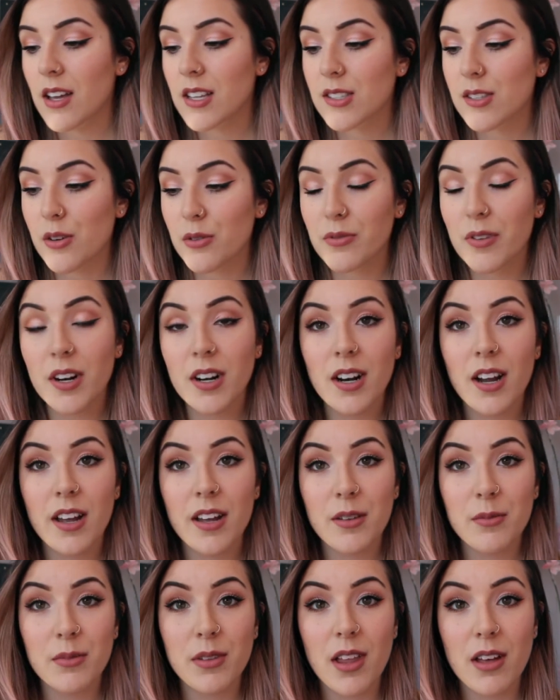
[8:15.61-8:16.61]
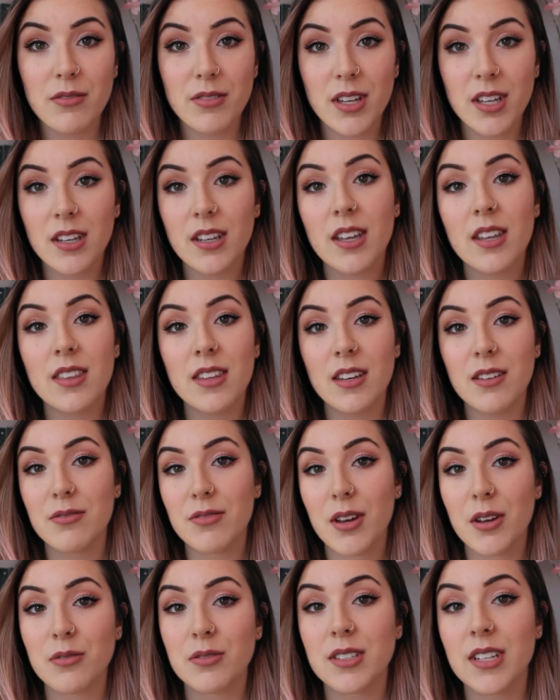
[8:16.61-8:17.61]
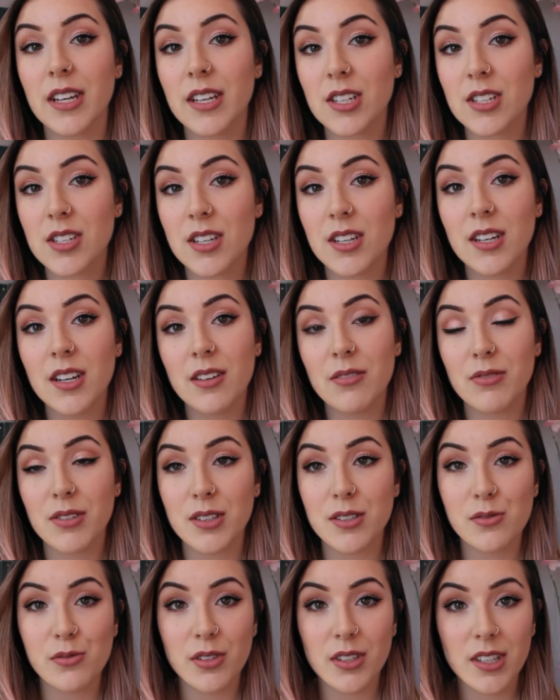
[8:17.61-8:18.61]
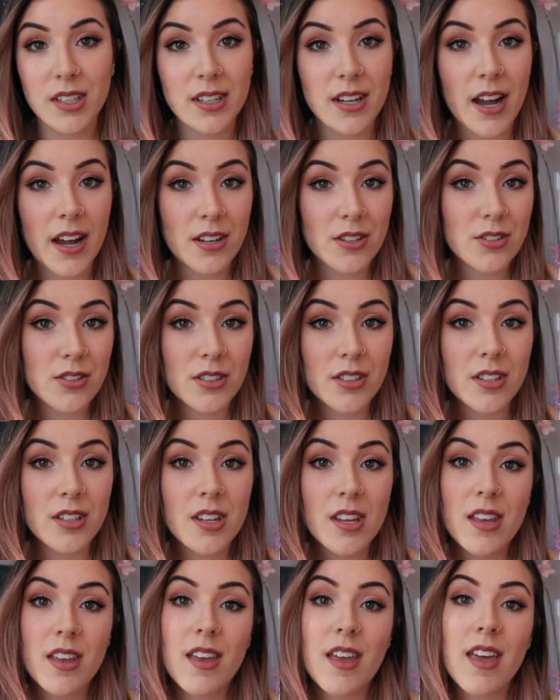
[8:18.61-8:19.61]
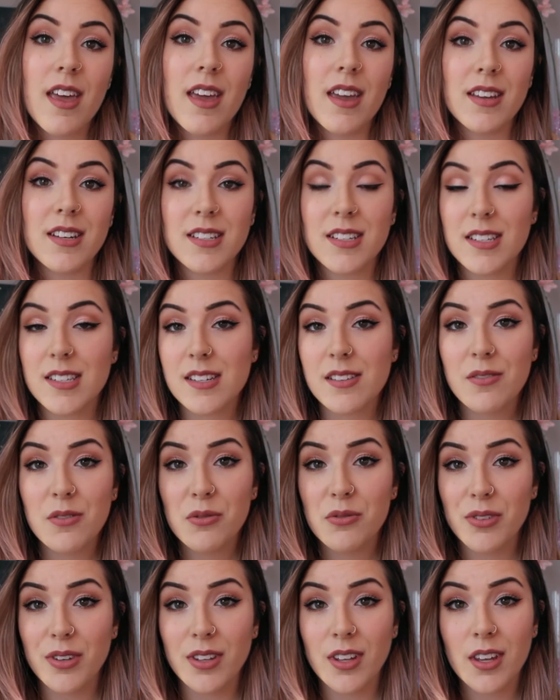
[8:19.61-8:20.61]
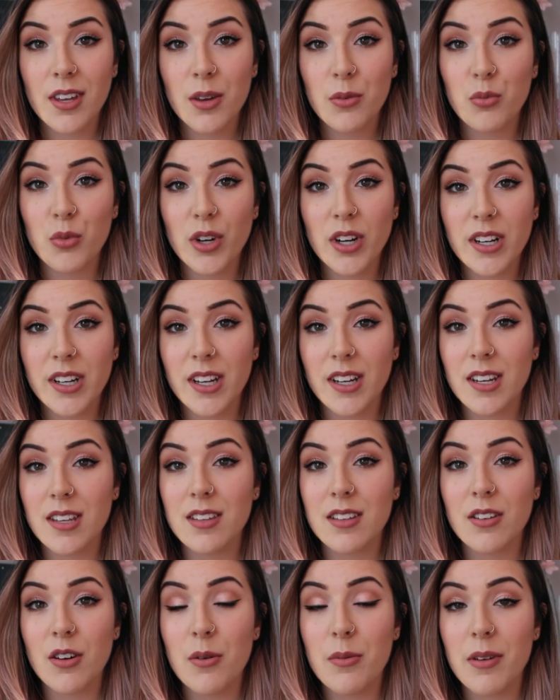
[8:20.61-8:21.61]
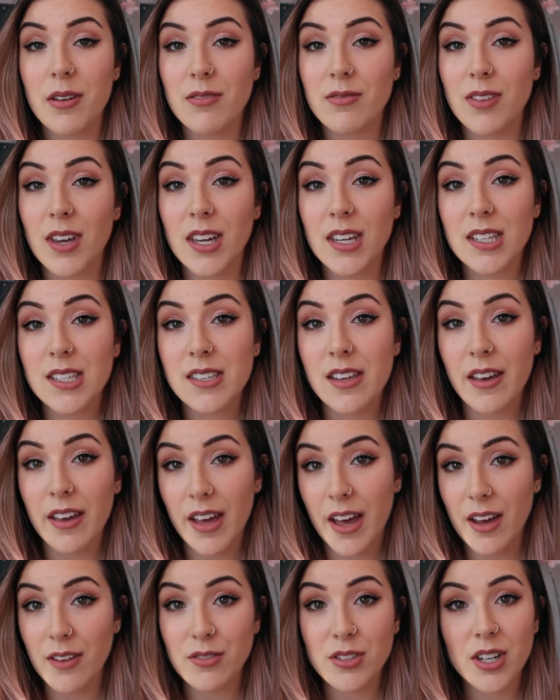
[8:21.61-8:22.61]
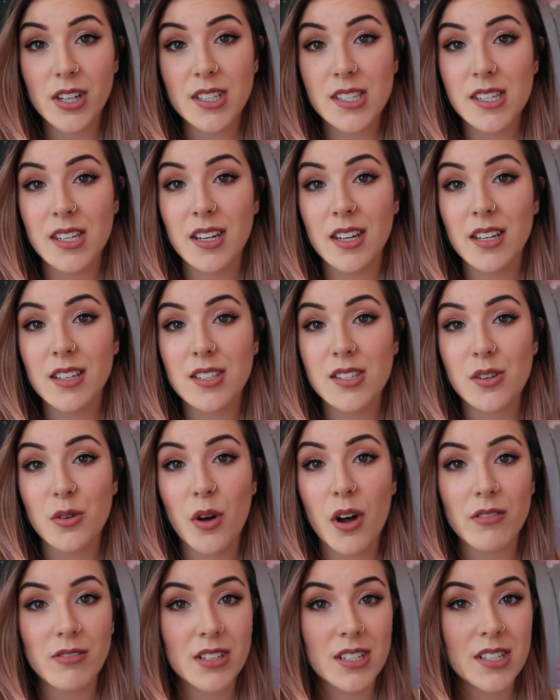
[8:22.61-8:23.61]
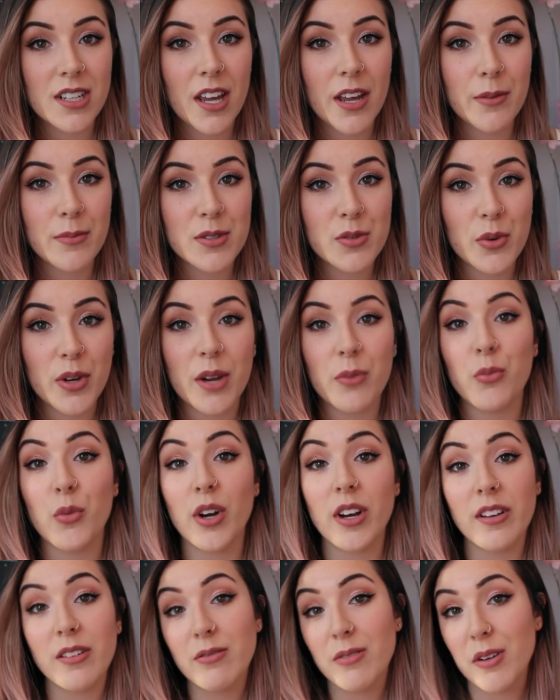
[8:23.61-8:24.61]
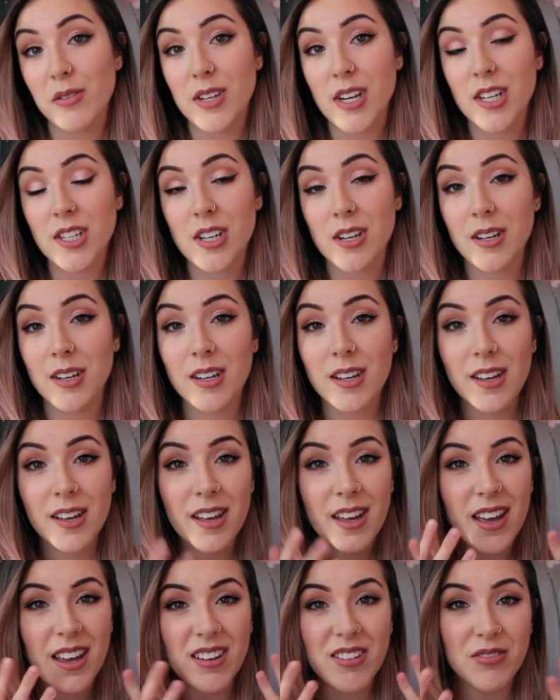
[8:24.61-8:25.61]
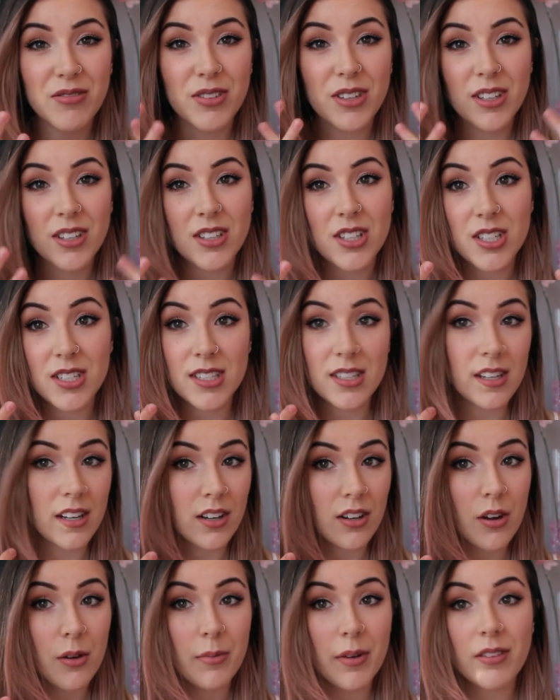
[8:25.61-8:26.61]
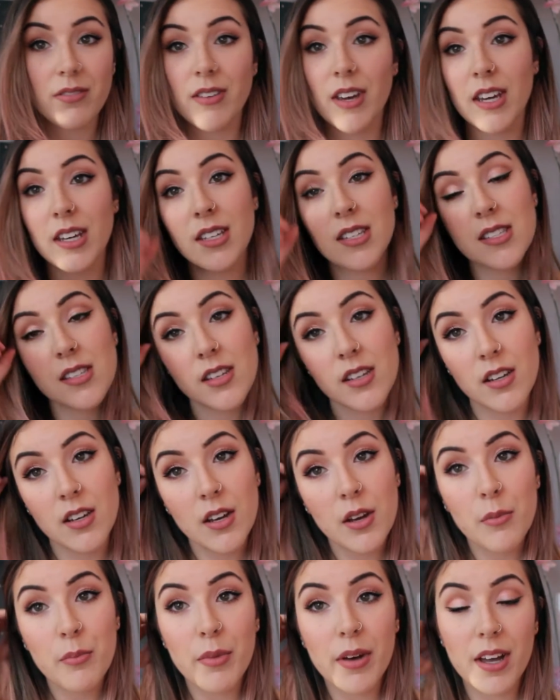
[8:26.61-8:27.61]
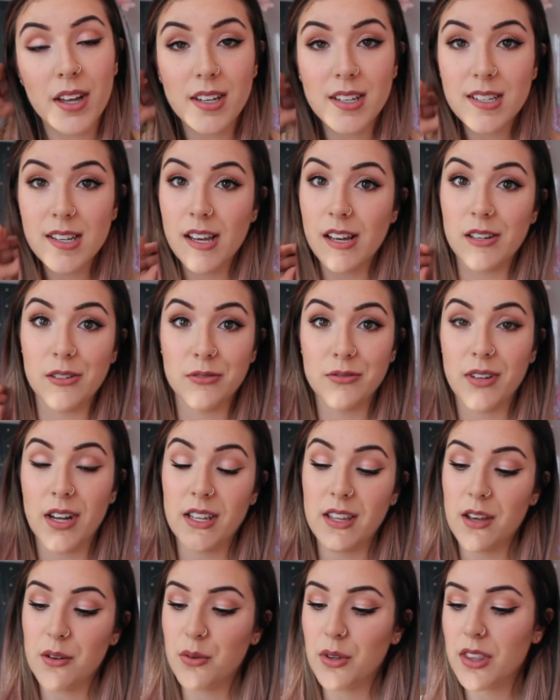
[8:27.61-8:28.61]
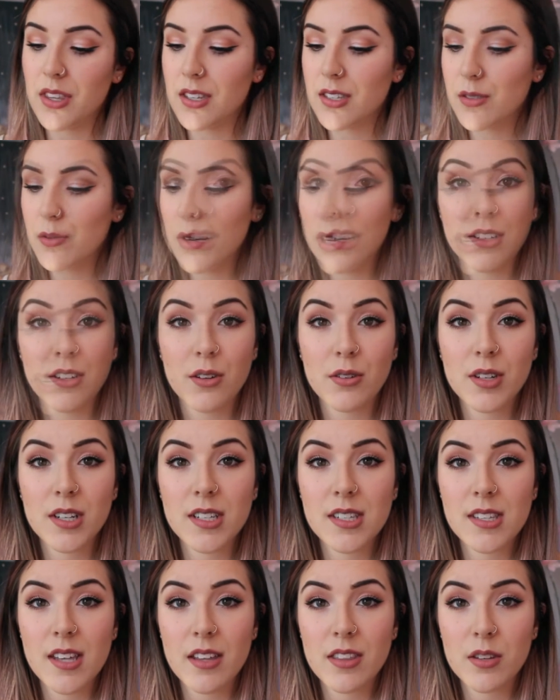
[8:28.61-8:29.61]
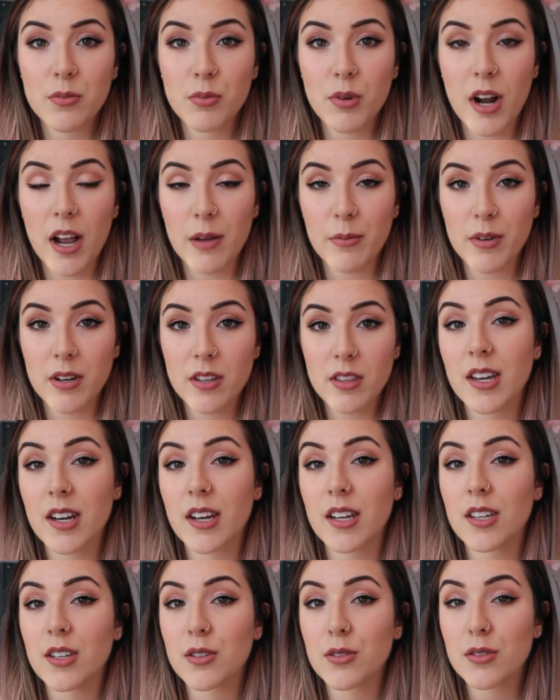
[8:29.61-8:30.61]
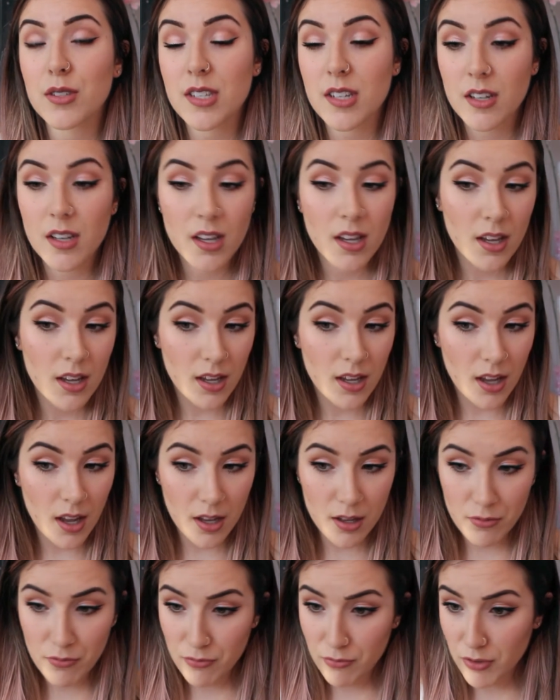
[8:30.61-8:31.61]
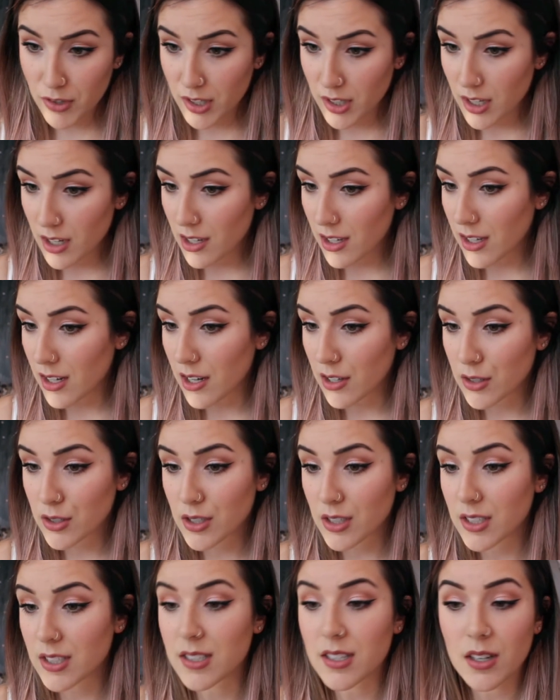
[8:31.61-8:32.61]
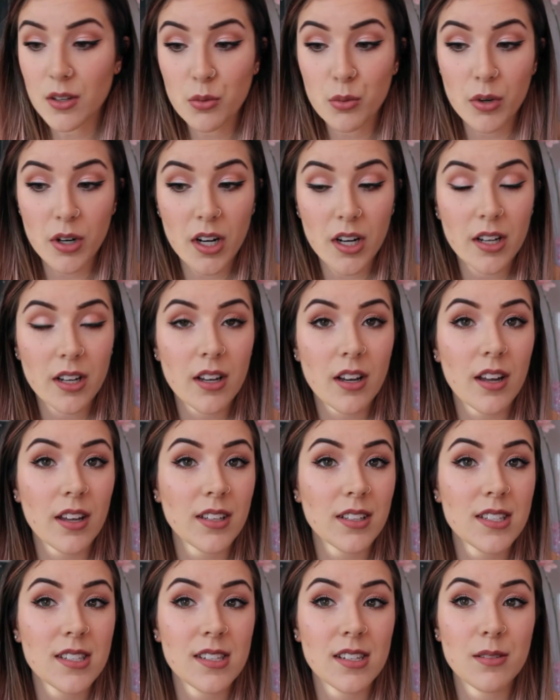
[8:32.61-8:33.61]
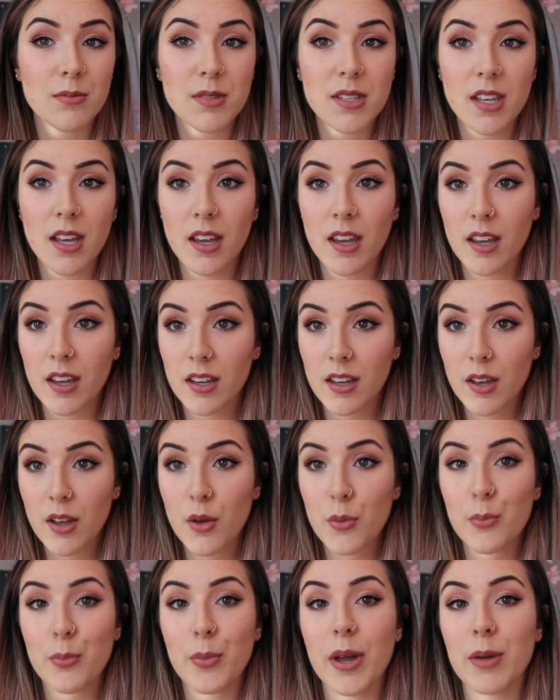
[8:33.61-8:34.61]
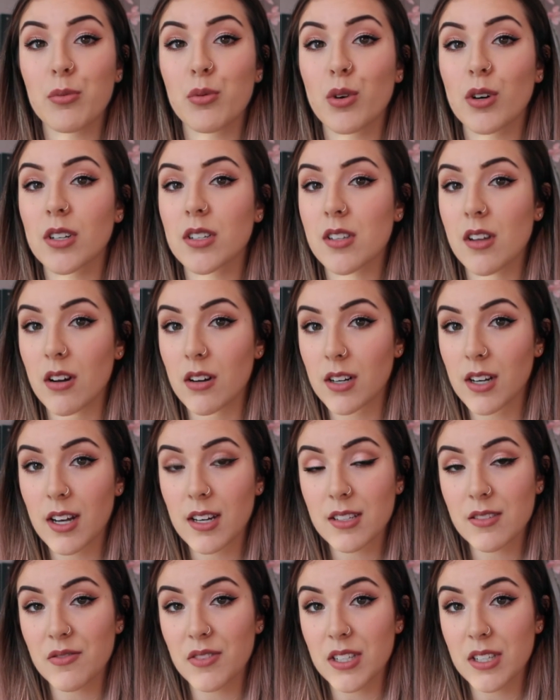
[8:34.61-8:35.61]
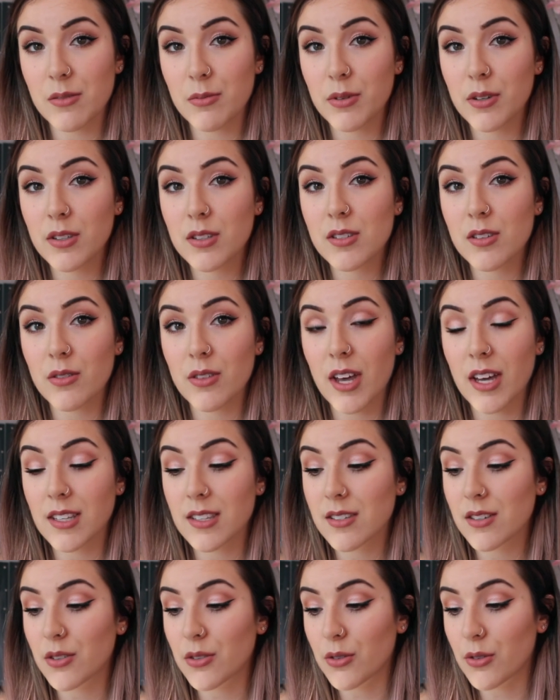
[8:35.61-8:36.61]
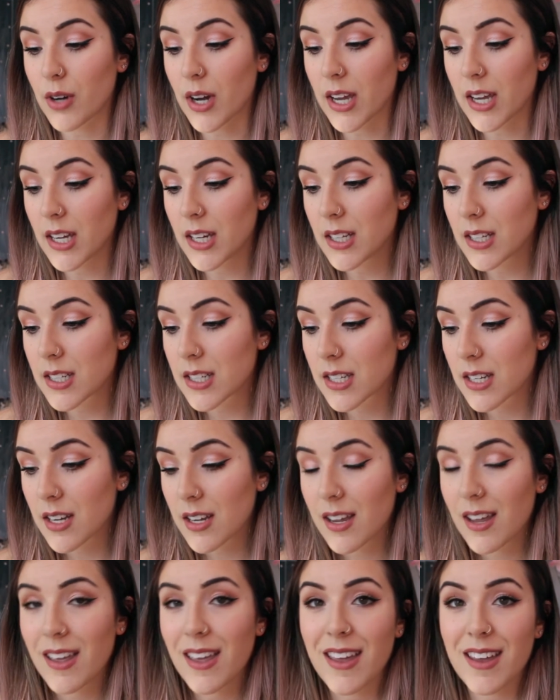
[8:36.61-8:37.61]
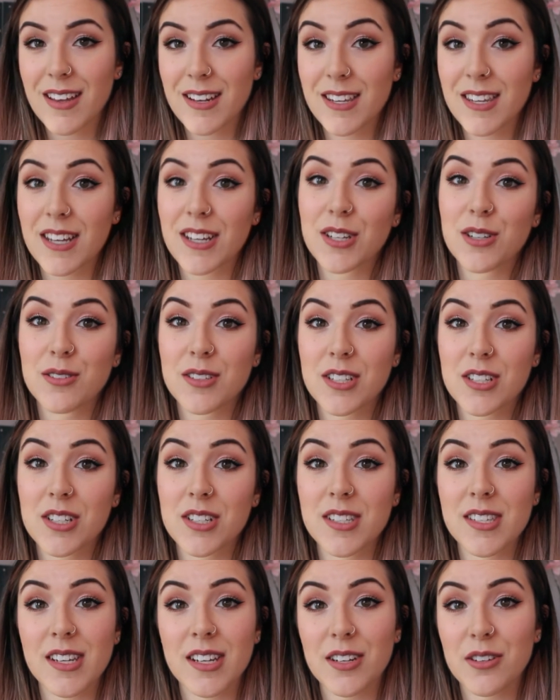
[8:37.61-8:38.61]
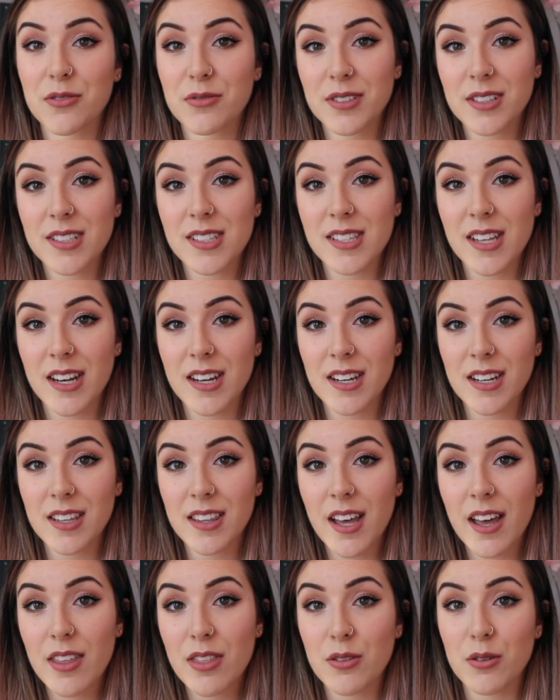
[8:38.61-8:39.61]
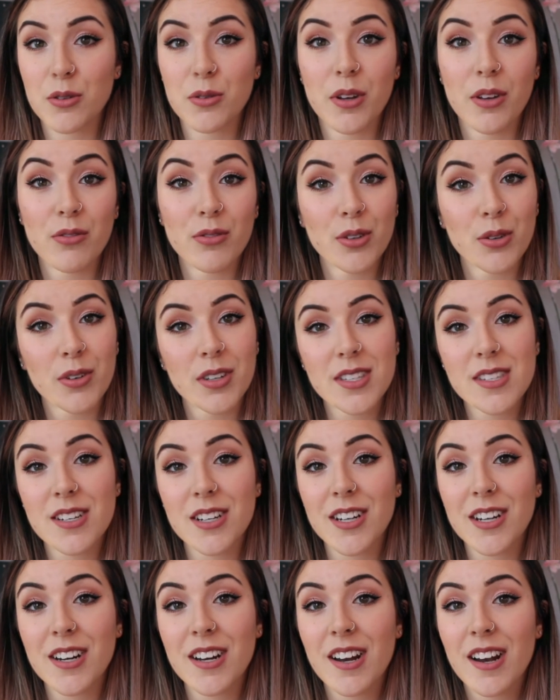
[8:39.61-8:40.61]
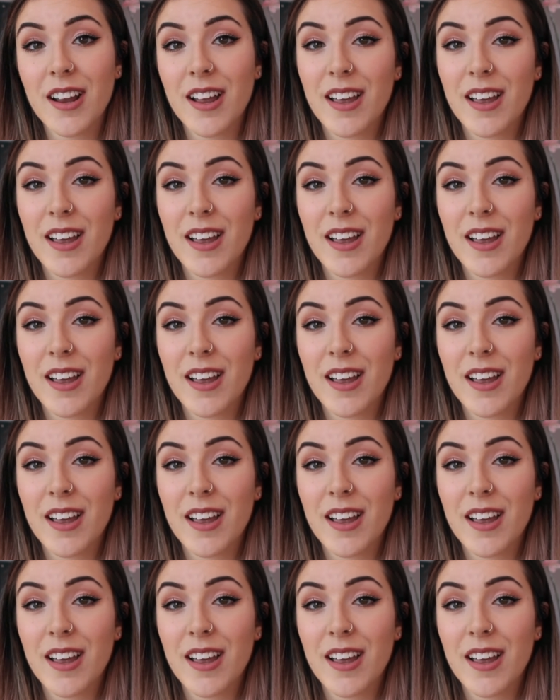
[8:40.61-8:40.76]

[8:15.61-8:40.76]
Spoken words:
So far I am loving the foundation. It feels really natural and it doesn't even feel like I'm wearing anything on my face. I have dry skin, so oftentimes when I'm wearing foundation I can feel it just sitting on my face, but I don't find that with this one. And I noticed that the primer that I used, I feel like it actually did work. It seems like my pores aren't as visible, so that's great. And thank you to Shiseido for sending that through Influencer.